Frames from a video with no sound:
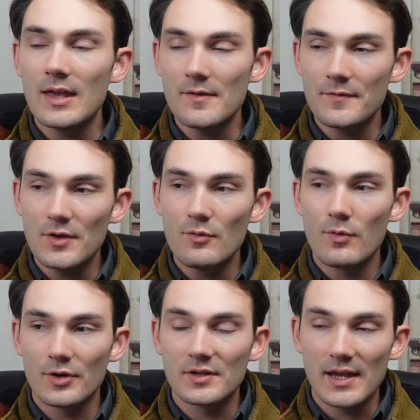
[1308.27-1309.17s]
if
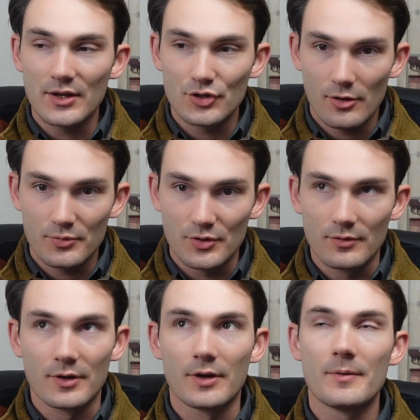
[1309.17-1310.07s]
you were to take
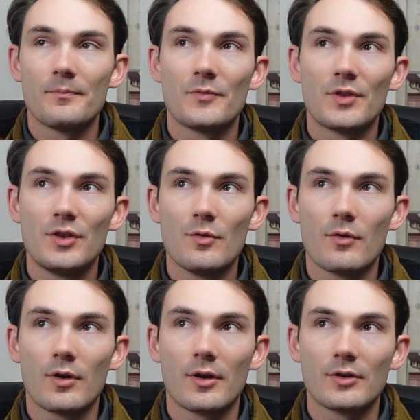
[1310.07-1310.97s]
Sharpshooter
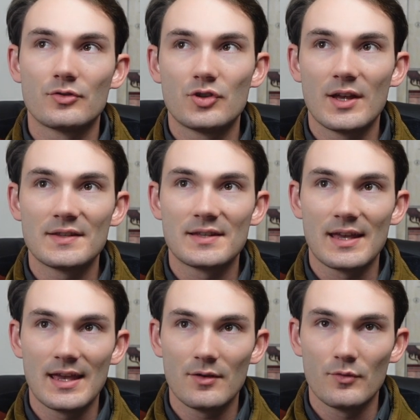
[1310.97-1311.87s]
your chance
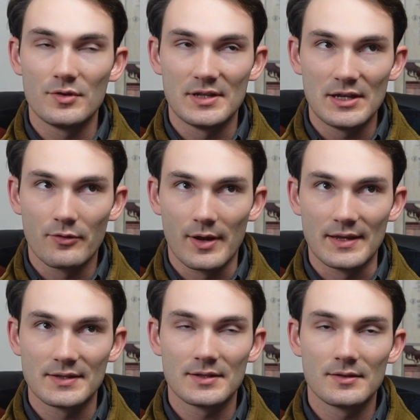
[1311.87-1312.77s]
to hit would
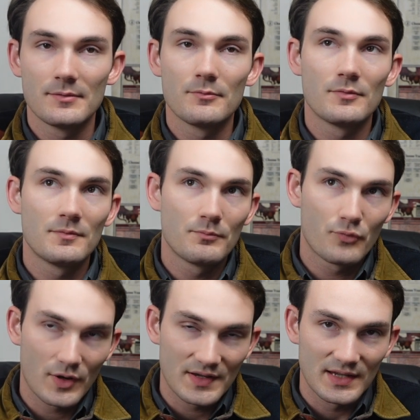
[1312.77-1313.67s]
decrease
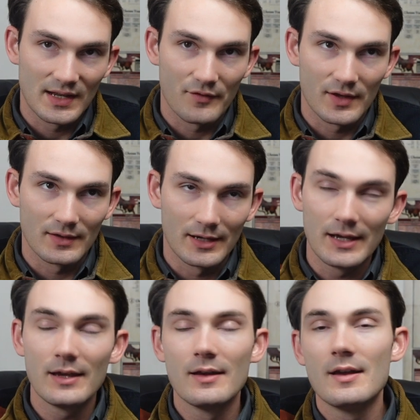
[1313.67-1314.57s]
pretty
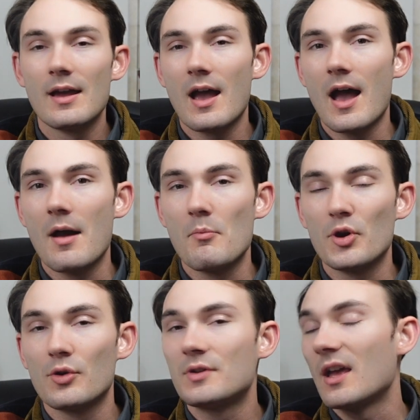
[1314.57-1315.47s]
significantly, um,
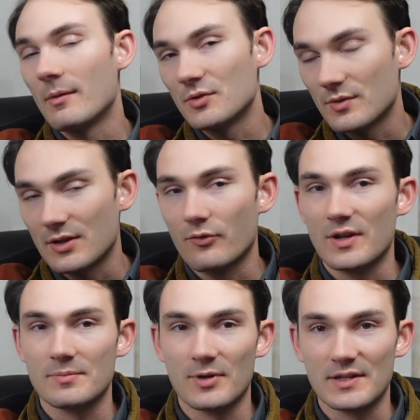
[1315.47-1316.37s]
but your damage would
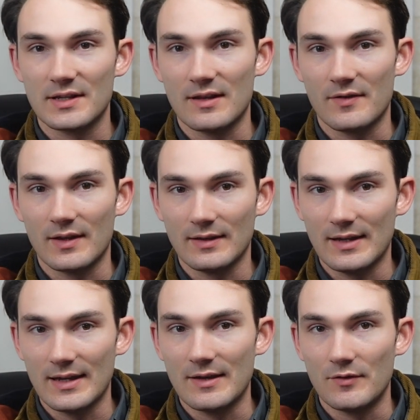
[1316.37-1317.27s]
increase pretty
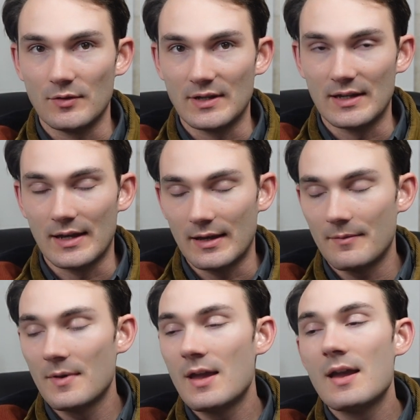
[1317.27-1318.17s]
significantly if you did
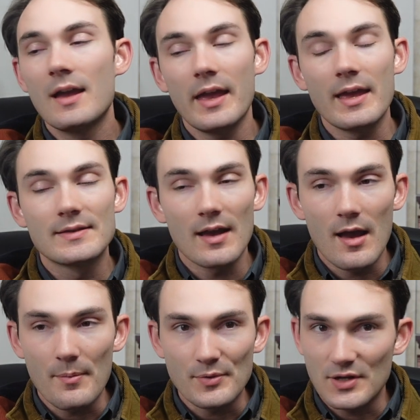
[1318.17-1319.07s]
hit. It's
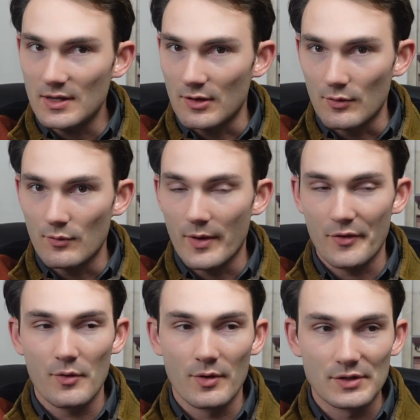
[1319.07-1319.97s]
up to you
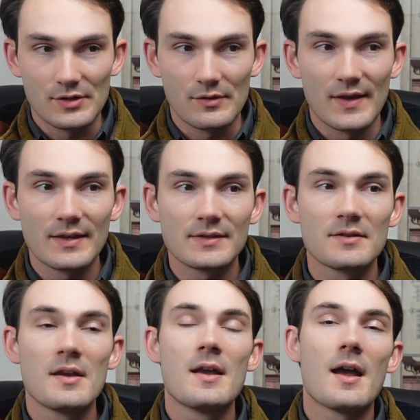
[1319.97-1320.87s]
whether you want to do
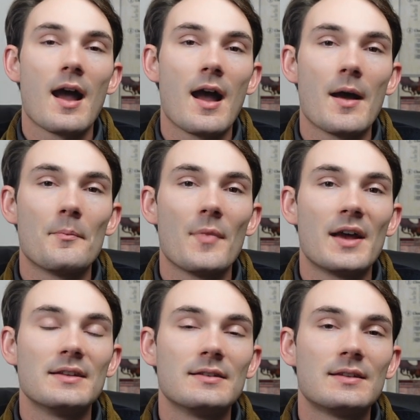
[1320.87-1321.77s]
this. Um,
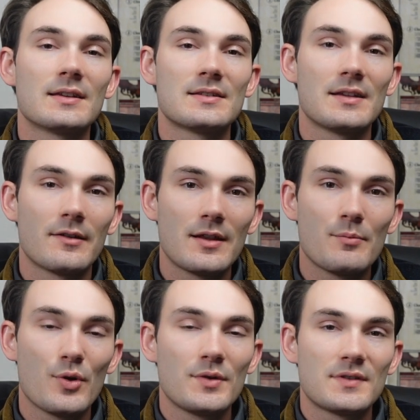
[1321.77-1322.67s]
a
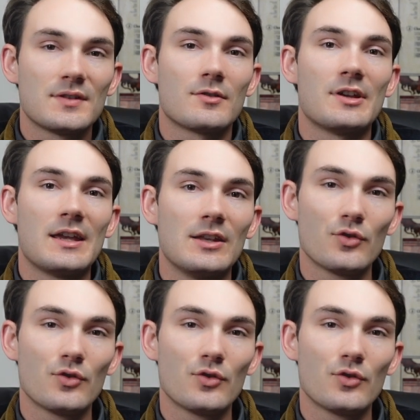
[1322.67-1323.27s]
dexterity boost is going to